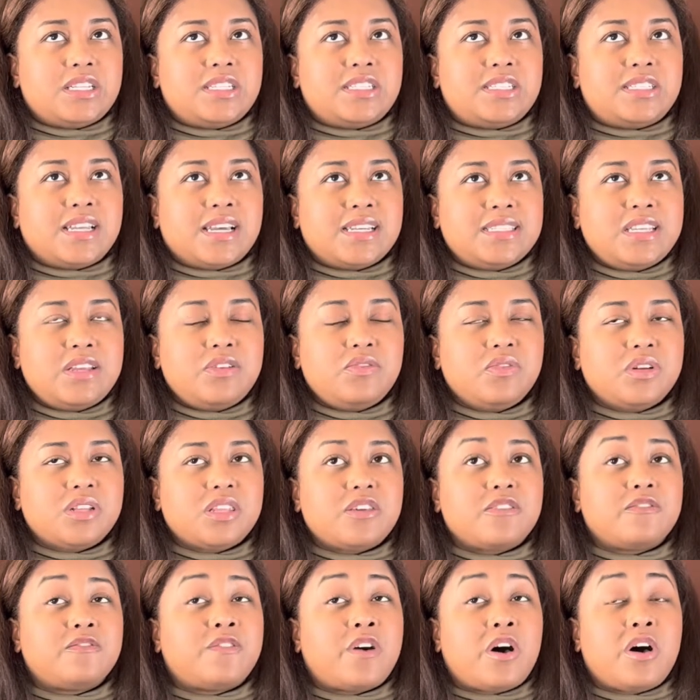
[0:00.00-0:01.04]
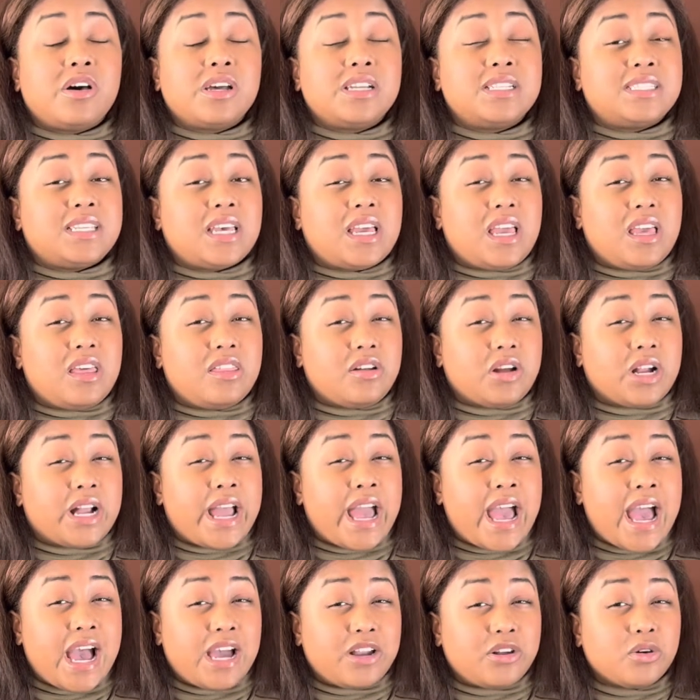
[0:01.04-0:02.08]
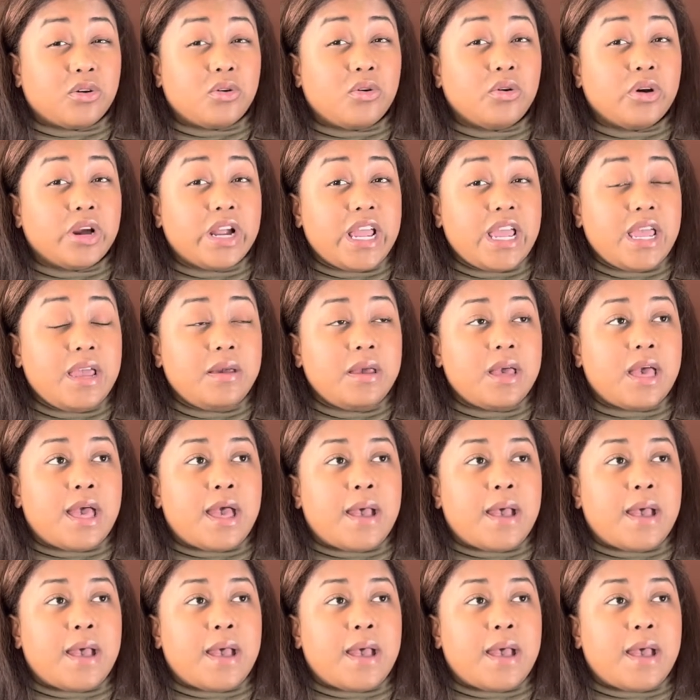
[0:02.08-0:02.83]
doesn't really fall into either category